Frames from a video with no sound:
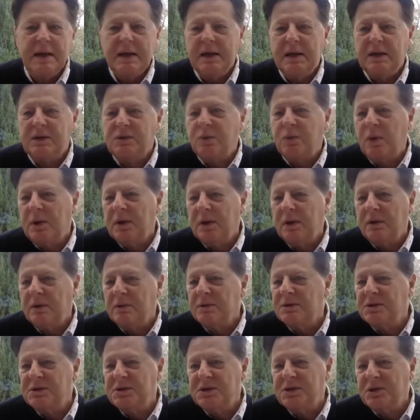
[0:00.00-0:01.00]
it's one of
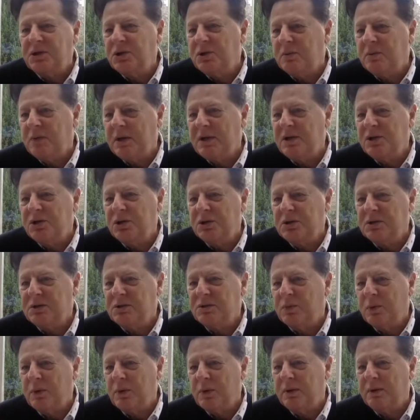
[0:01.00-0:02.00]
those
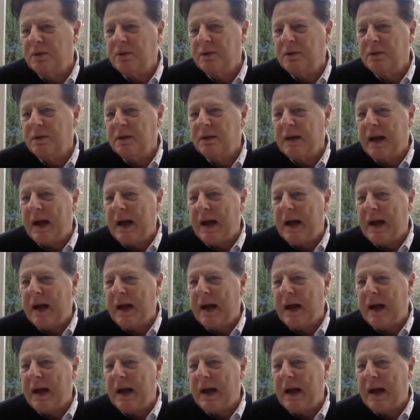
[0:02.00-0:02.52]
situations where